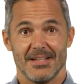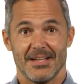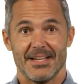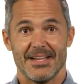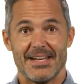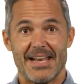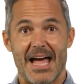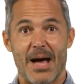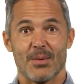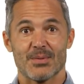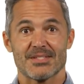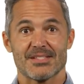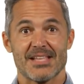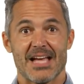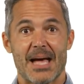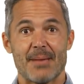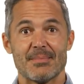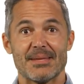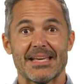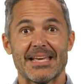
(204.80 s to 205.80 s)
Now it's
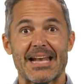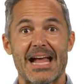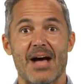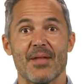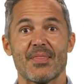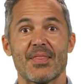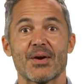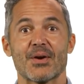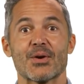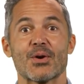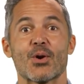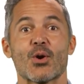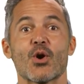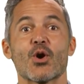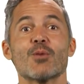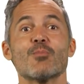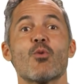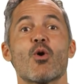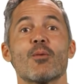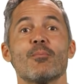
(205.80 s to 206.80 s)
time to get out there and
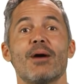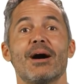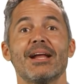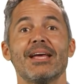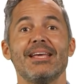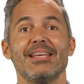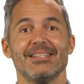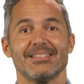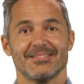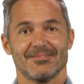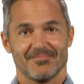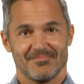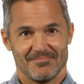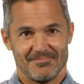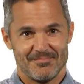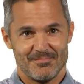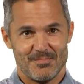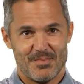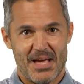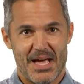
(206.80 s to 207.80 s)
earn more money
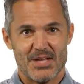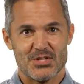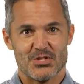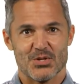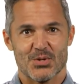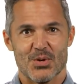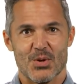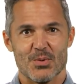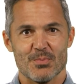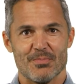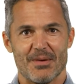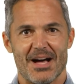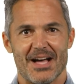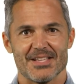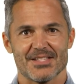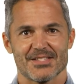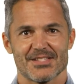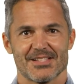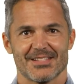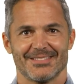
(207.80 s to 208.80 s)
as your own
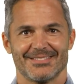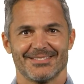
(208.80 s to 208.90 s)
boss.